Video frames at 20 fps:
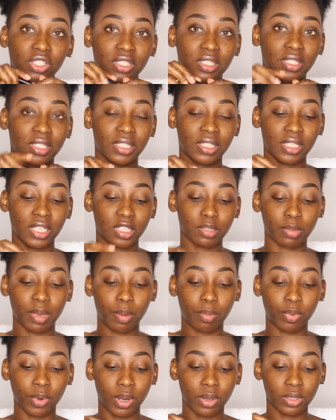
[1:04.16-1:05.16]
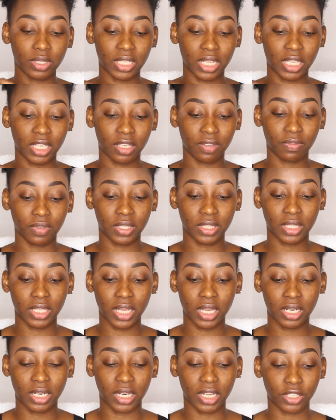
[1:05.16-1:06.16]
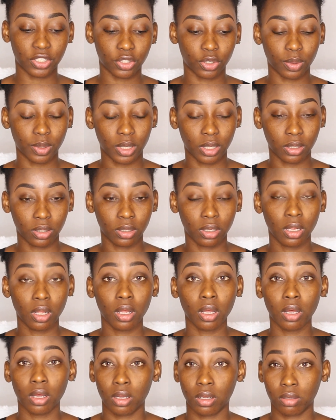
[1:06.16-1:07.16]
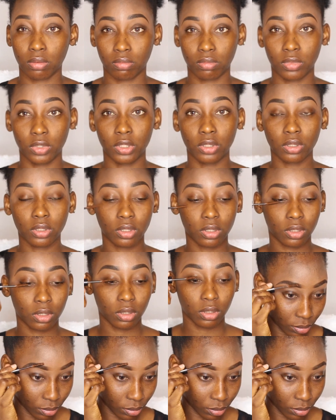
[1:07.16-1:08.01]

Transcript: just to set my brows and give it that natural look.